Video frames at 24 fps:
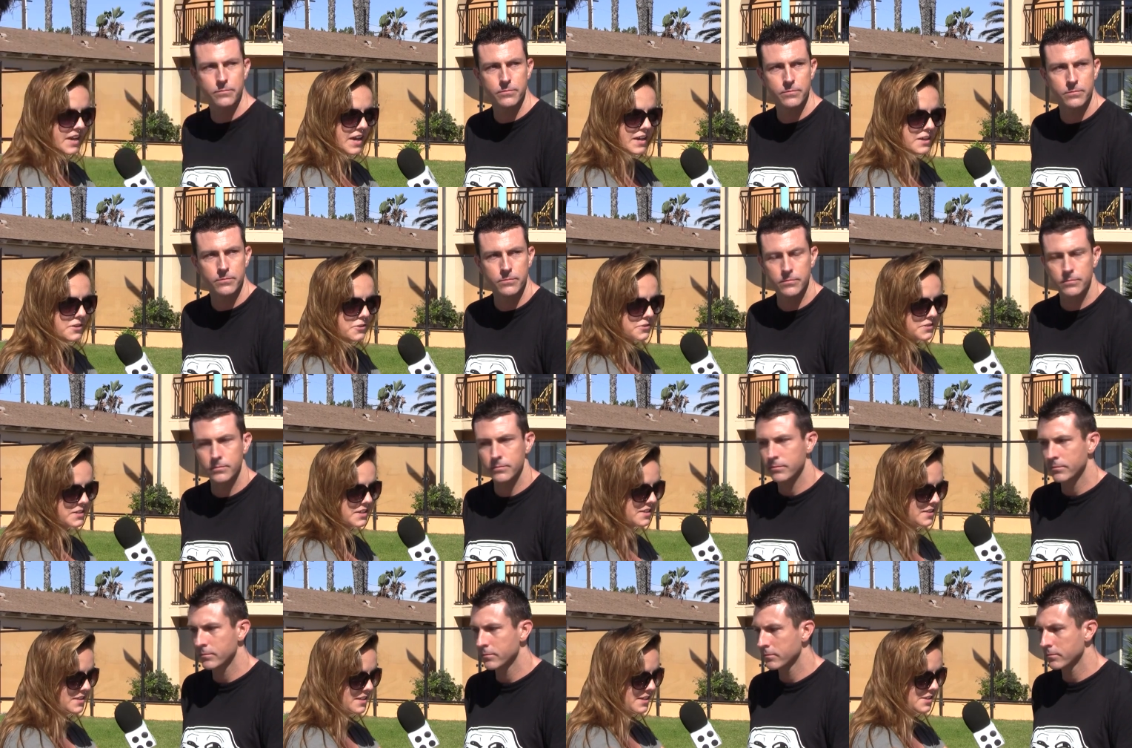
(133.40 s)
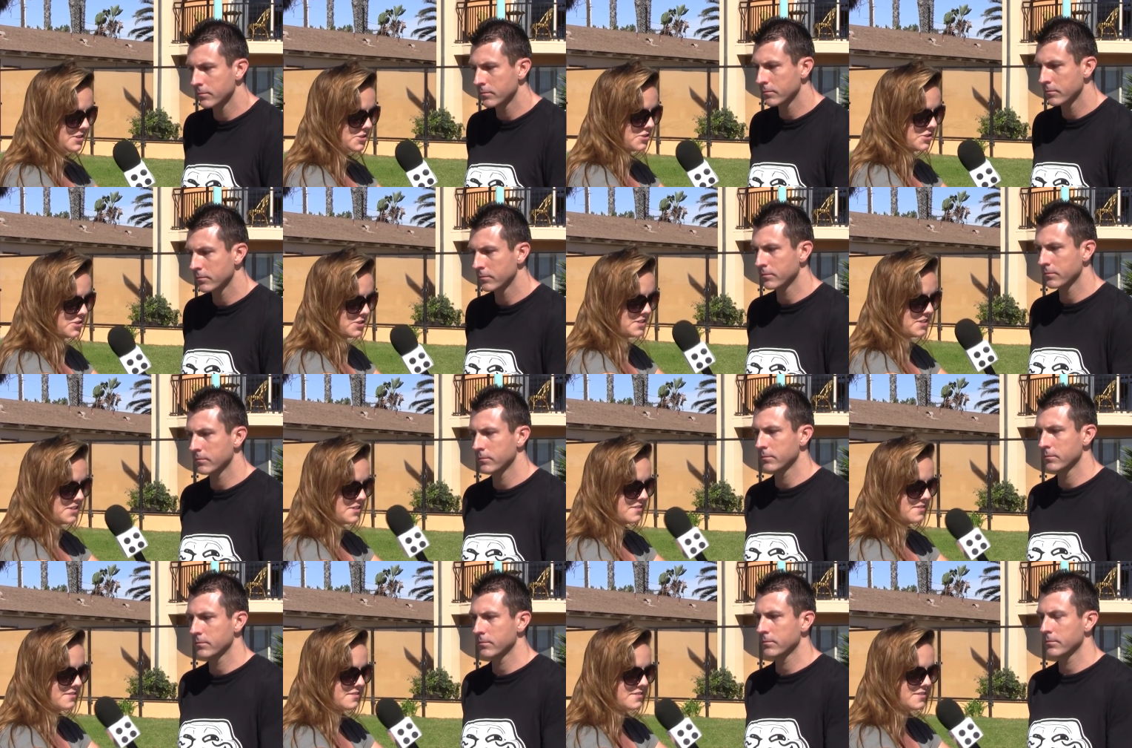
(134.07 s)
Speaker 1: I don't think they
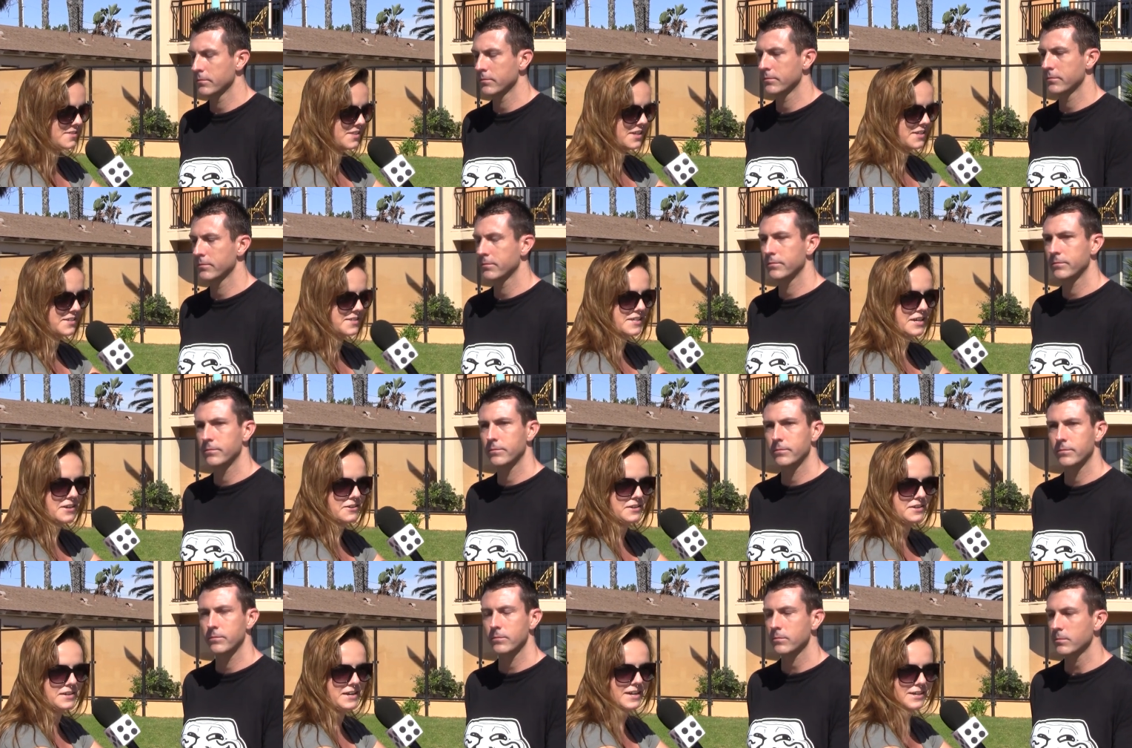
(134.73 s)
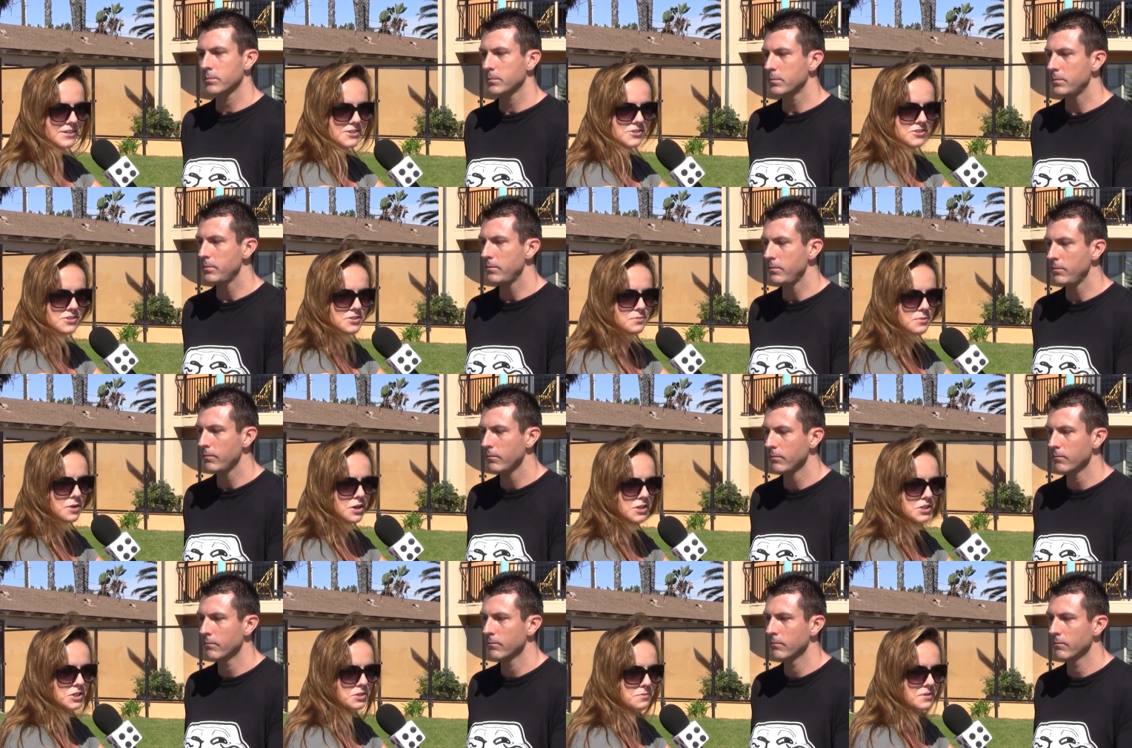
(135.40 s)
should take down a
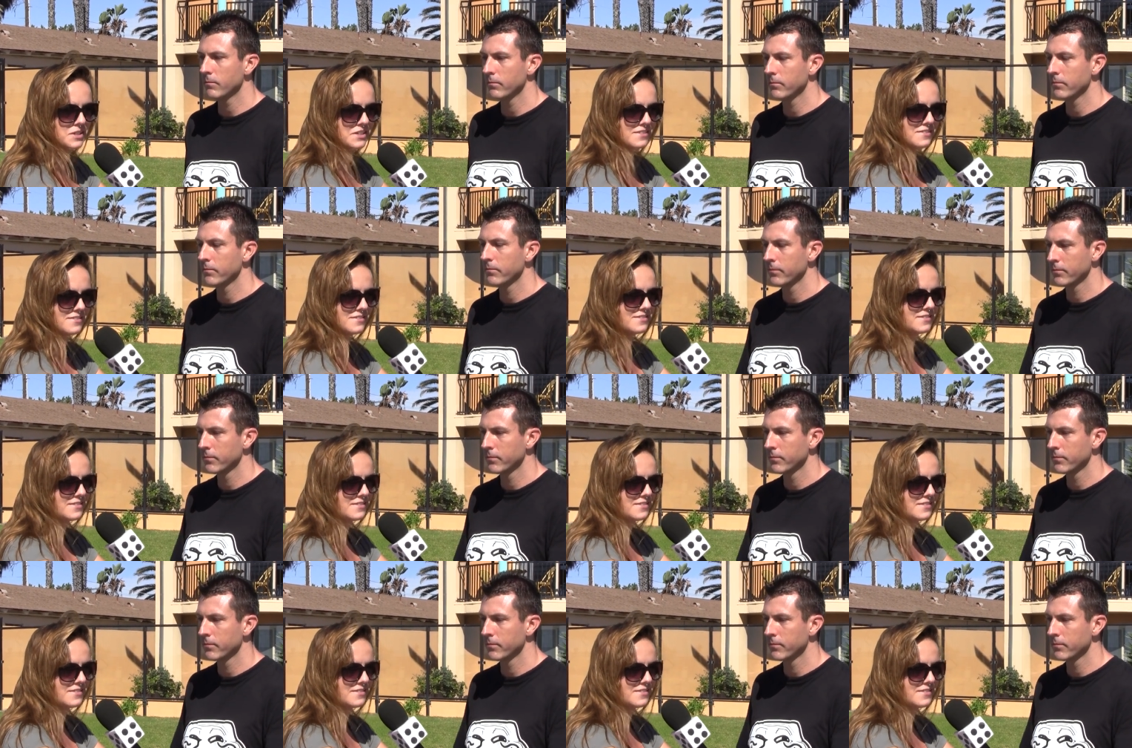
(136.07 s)
national monument.